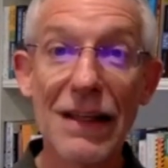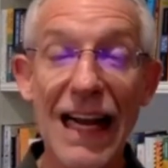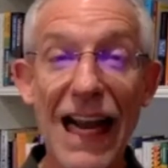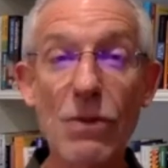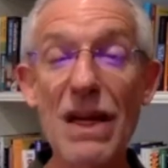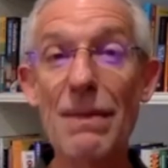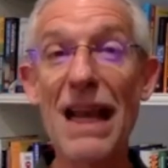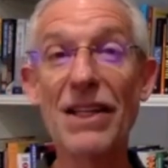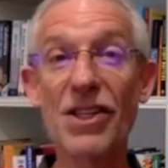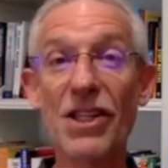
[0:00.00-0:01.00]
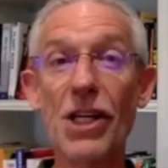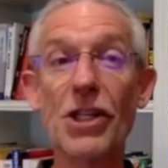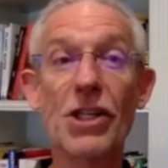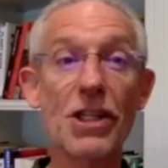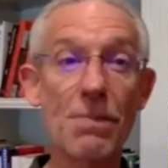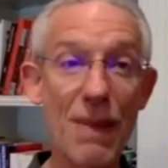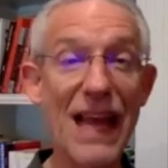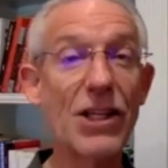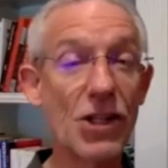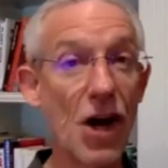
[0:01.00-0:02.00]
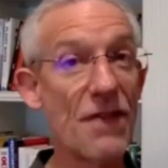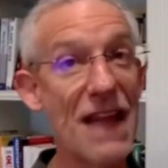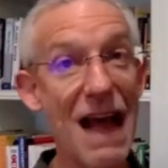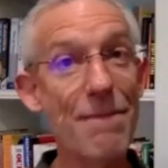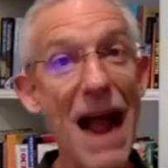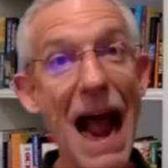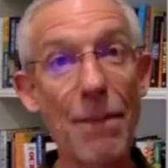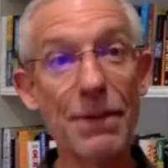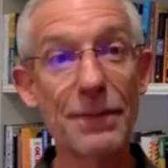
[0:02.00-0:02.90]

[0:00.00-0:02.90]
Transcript: and we make decisions based on that map.